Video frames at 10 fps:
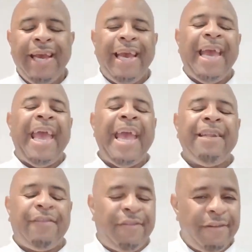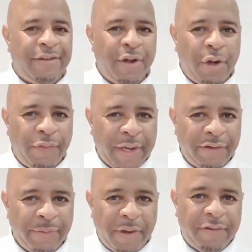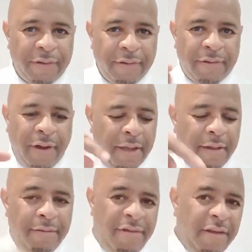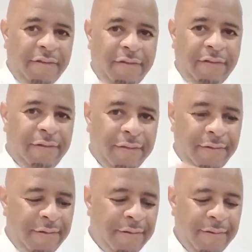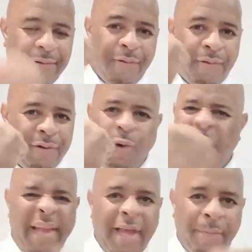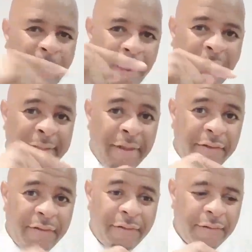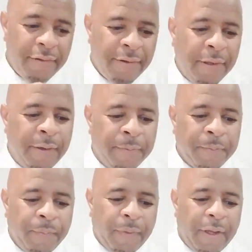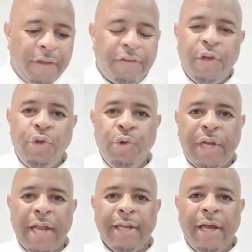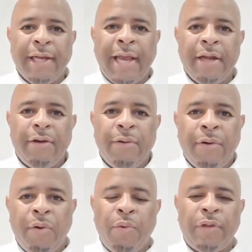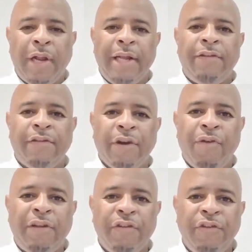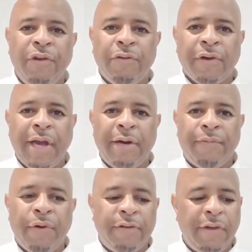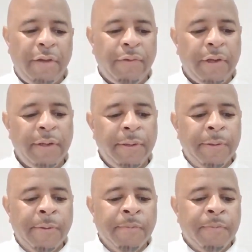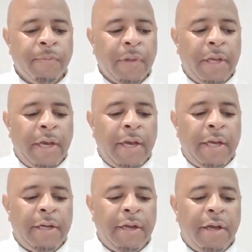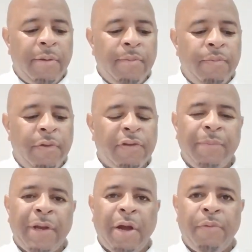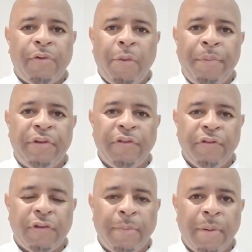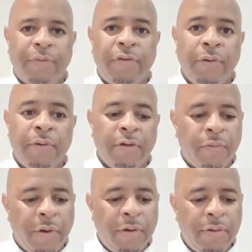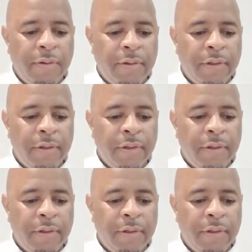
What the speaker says: Hit the notification button like this, or not like that, but like this, so you can get all the latest and greatest news on Cannon 42 TV. And there's going to be a couple of competitions coming up soon as well.